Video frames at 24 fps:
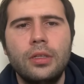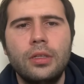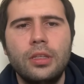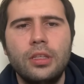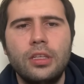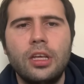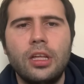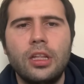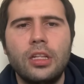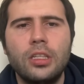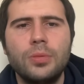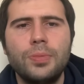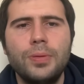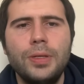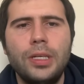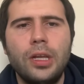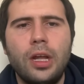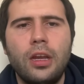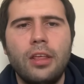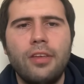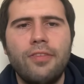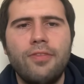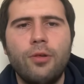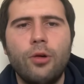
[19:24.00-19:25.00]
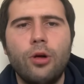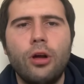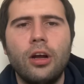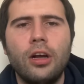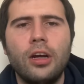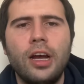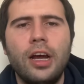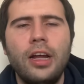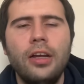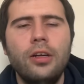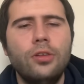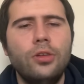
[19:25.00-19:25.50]
Yeah, let's play knight
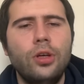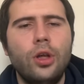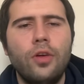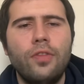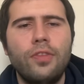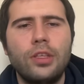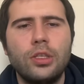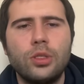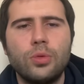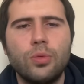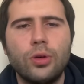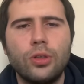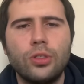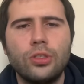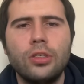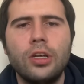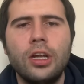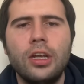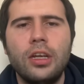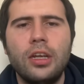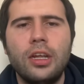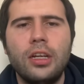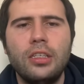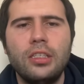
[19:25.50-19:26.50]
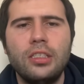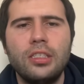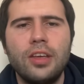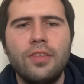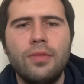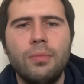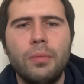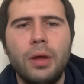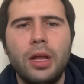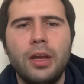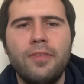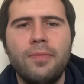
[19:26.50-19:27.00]
e4. I don't know if this works or not. Knight
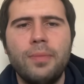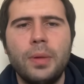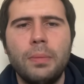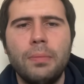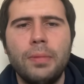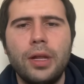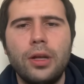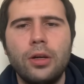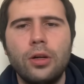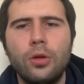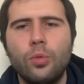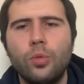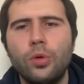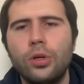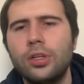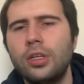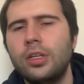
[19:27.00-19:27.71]
d7 might have been better.